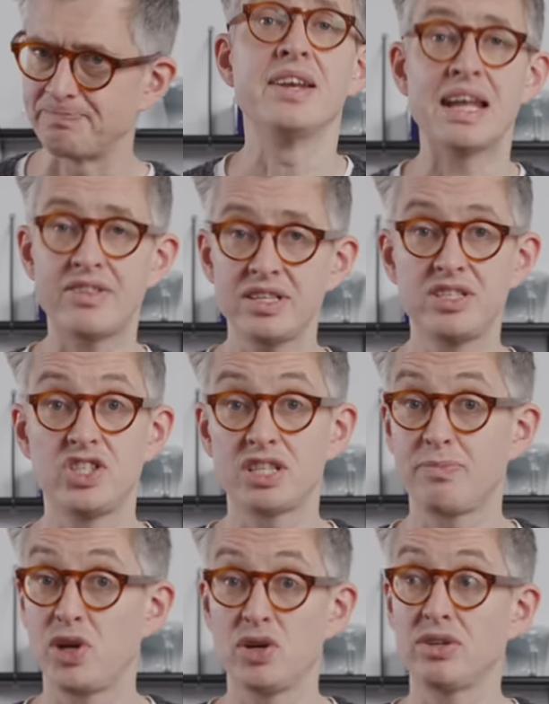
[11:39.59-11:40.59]
Now, this is
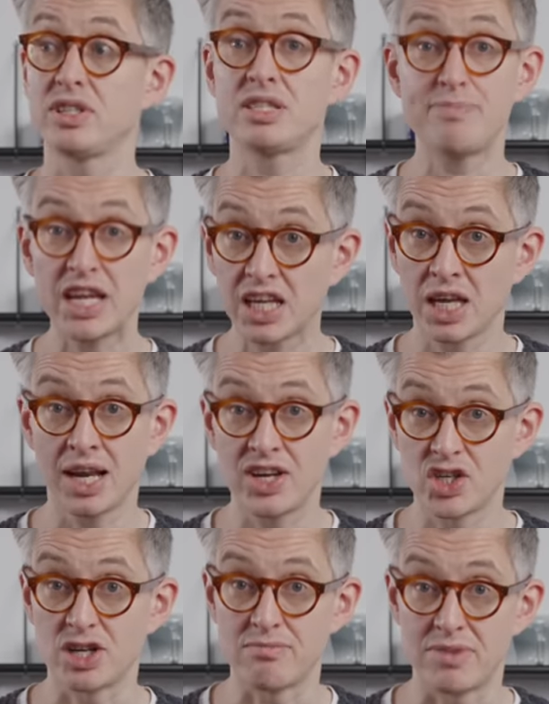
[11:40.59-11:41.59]
just pure
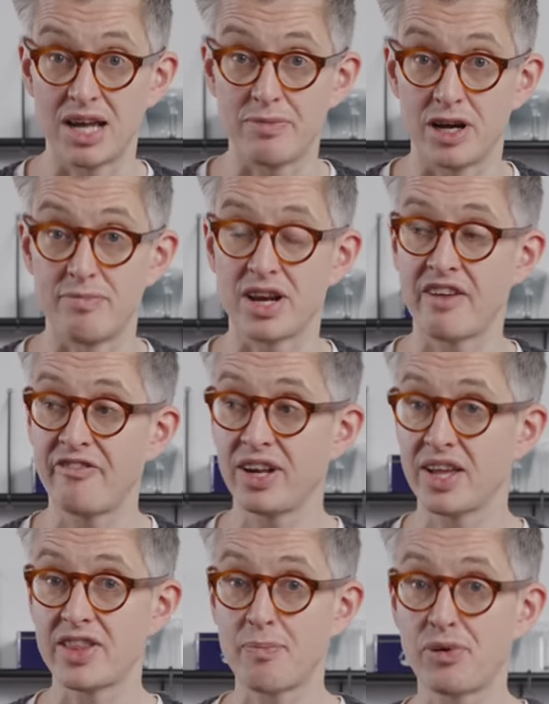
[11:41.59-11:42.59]
speculation on my part, but I feel
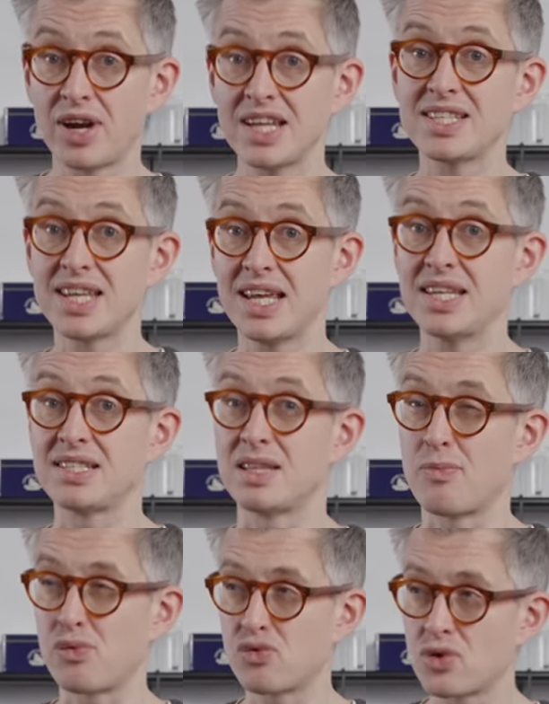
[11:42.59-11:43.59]
like the price is the
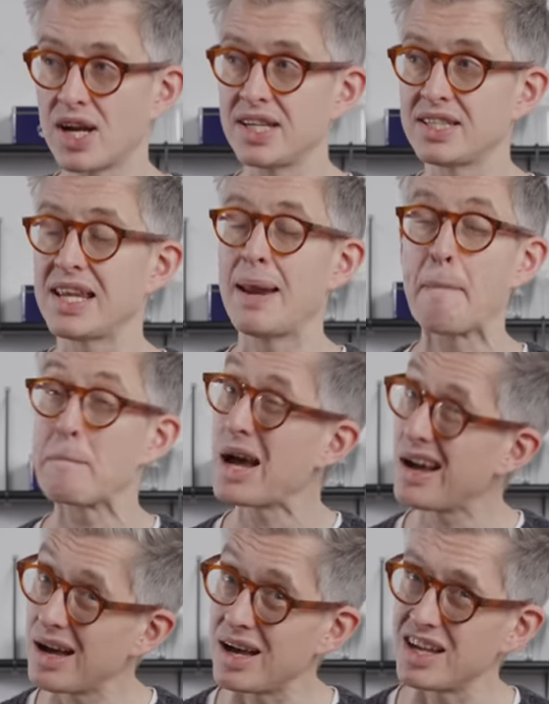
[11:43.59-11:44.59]
price in
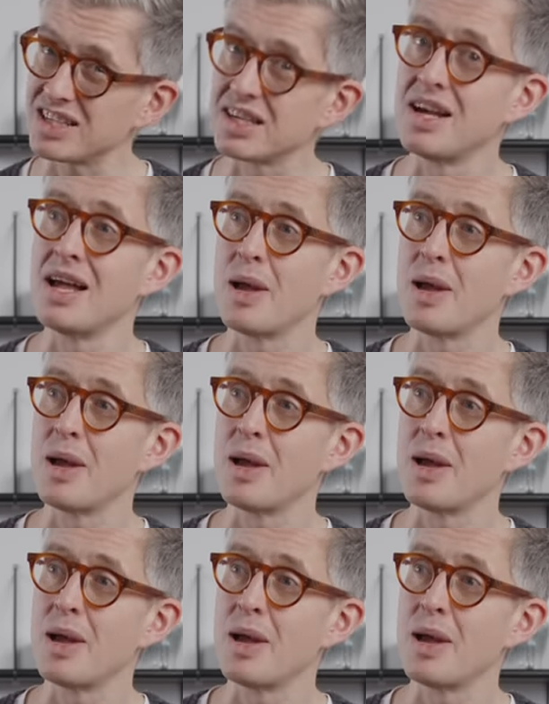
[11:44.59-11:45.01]
part